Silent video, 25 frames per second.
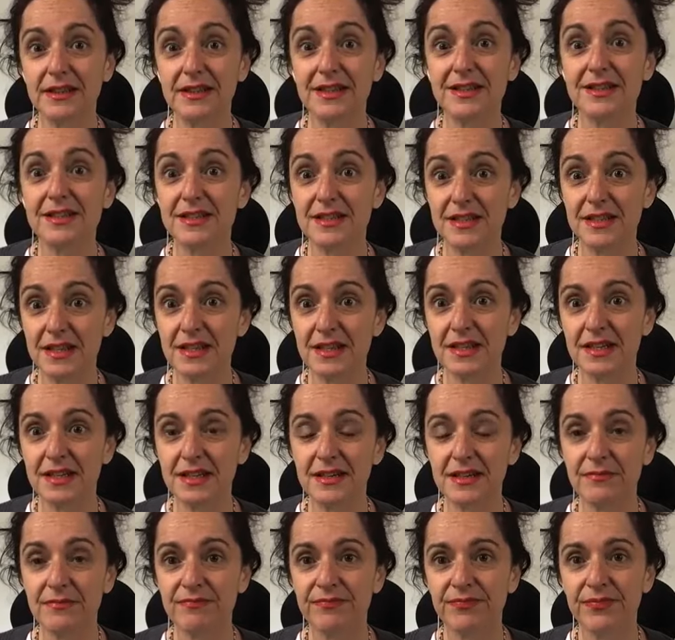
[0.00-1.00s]
this
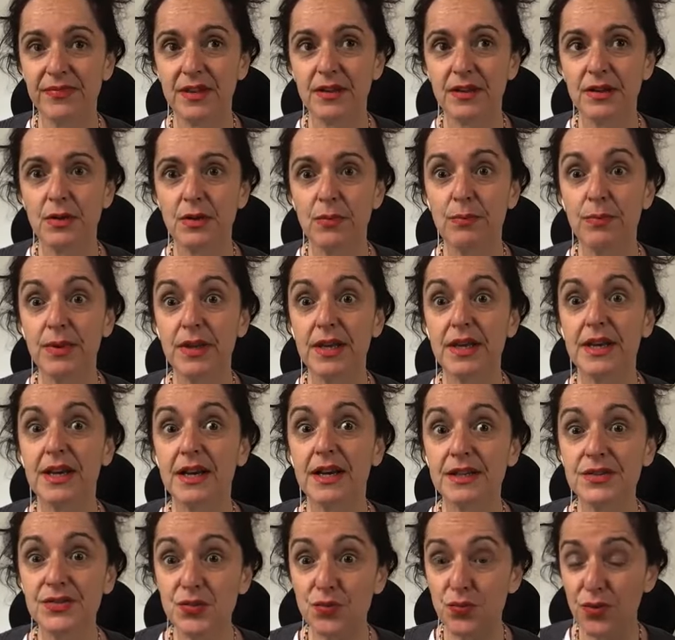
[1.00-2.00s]
year,
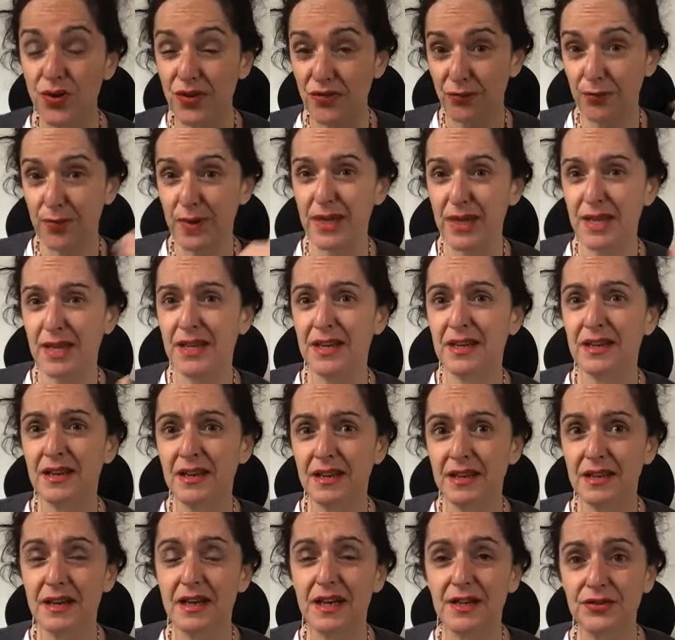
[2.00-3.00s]
because we've been
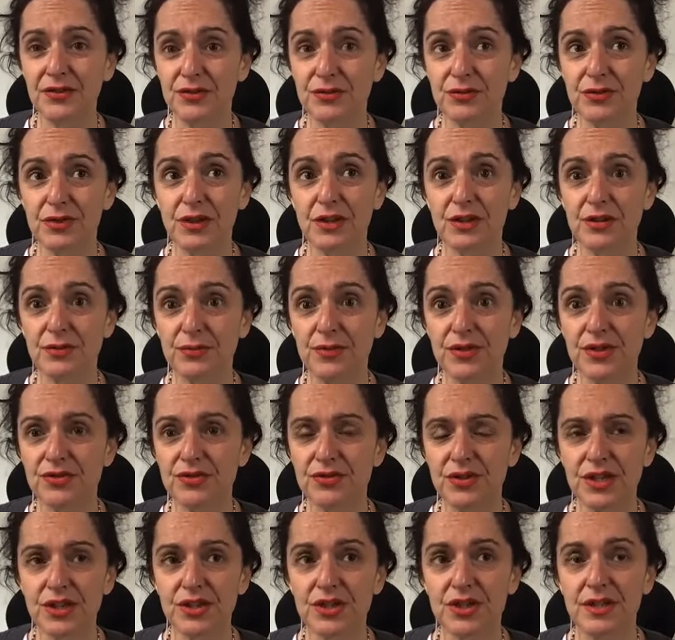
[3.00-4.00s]
under a lot of
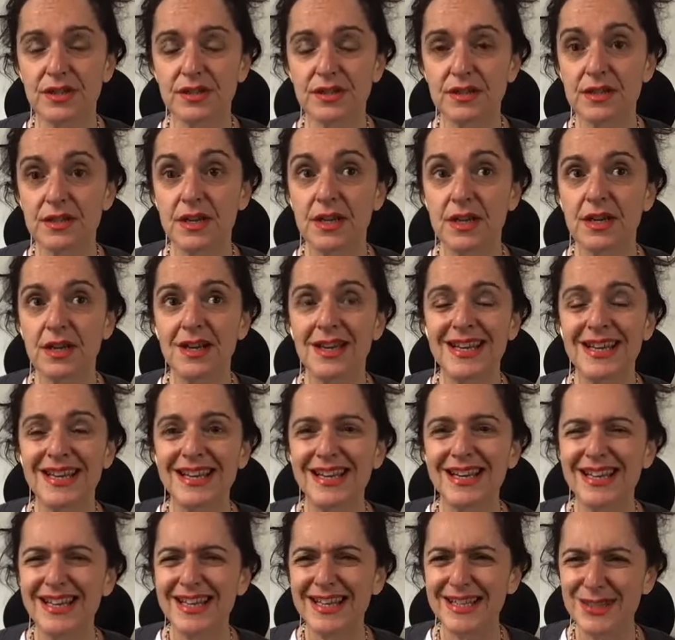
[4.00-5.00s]
restrictions,
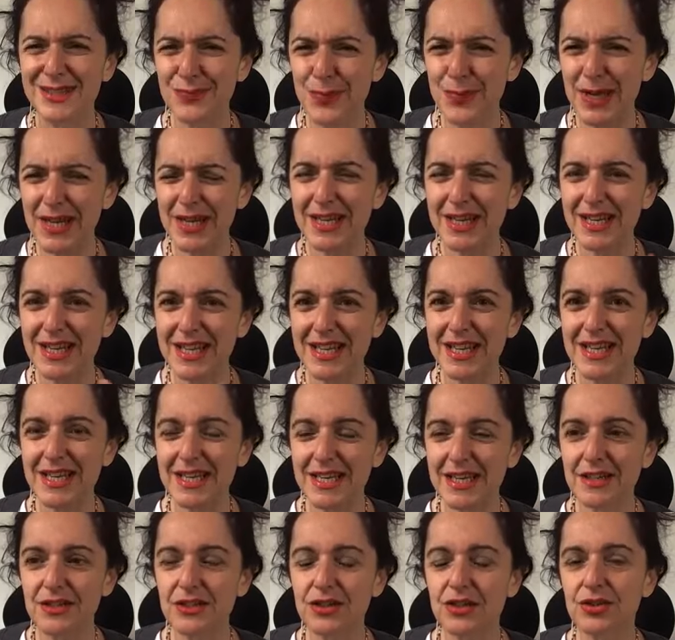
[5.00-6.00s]
it's been a
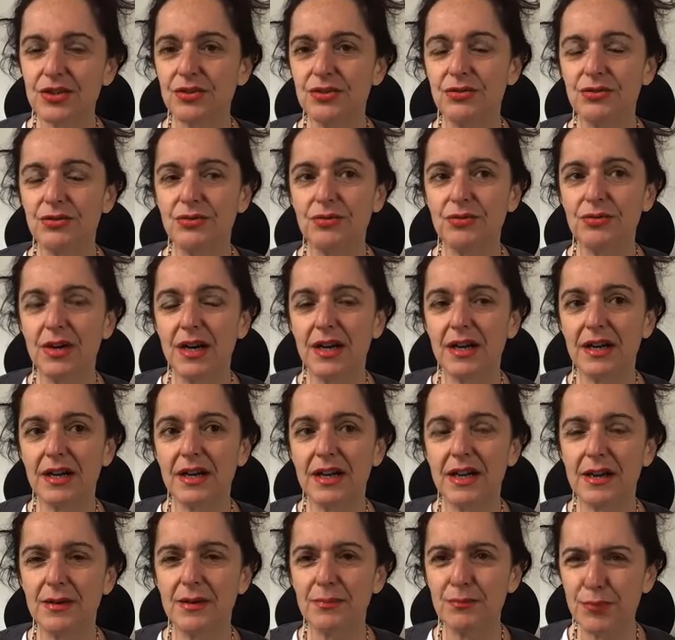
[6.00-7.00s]
year to
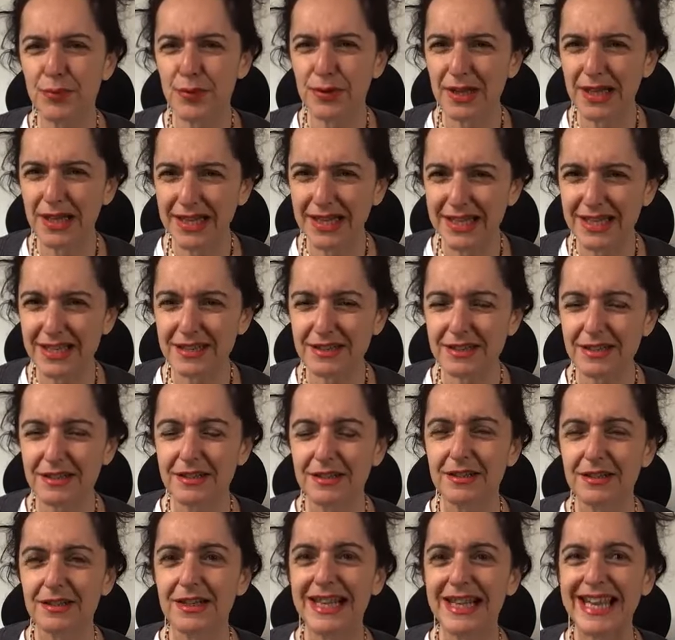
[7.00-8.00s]
complete,
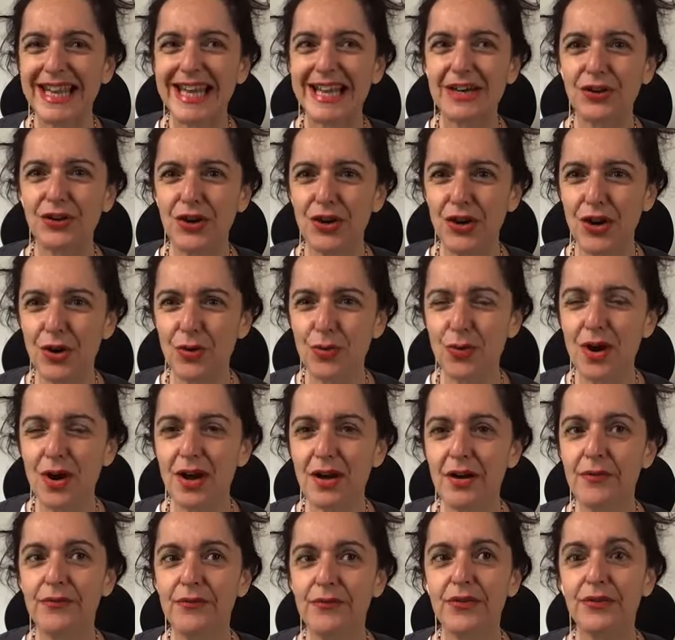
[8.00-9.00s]
let go
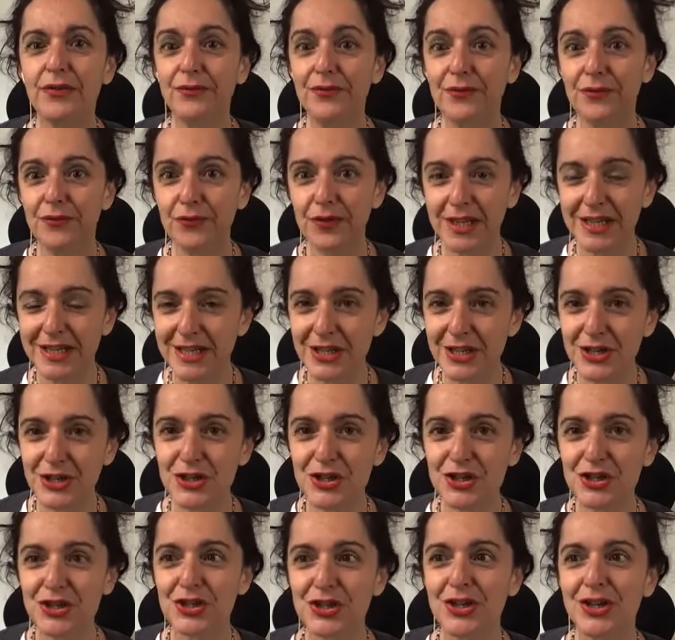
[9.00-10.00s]
of,
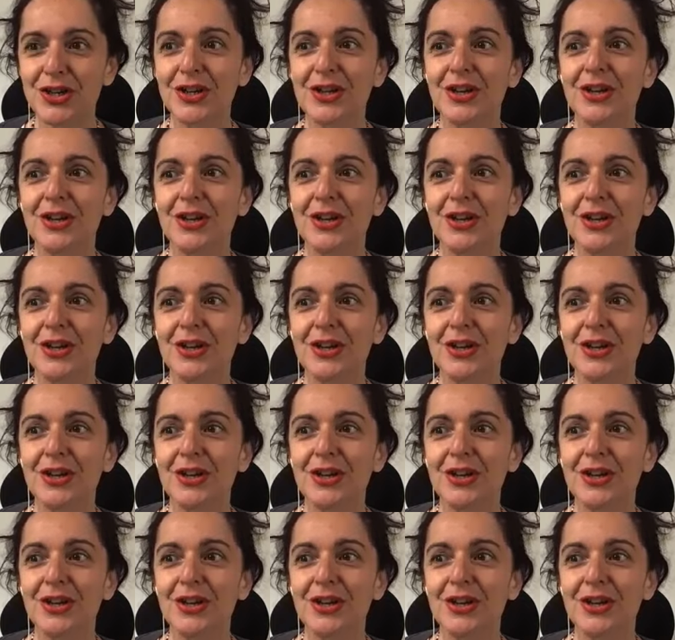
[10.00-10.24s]
finish.